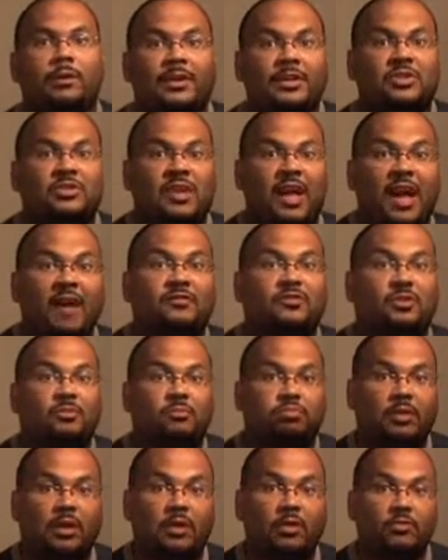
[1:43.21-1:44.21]
at least have
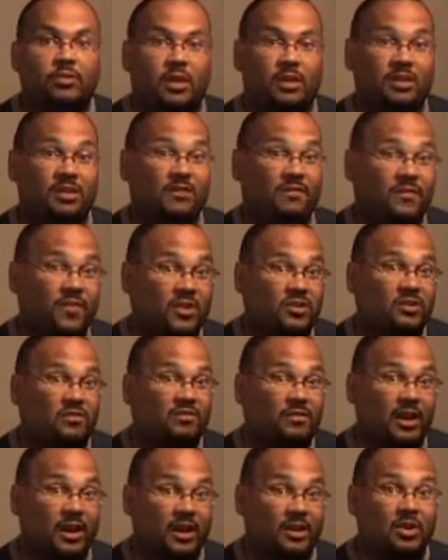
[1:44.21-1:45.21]
some players on the
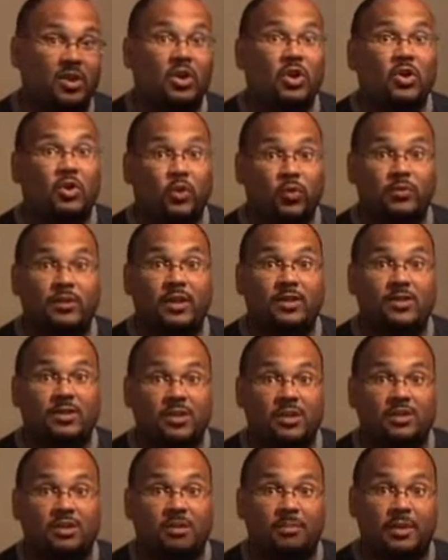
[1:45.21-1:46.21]
defensive line who did
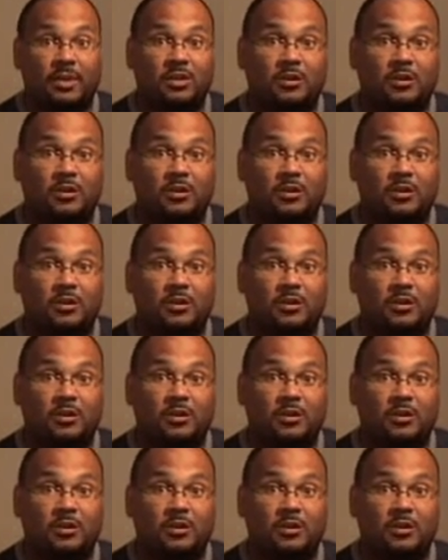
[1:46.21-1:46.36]
see some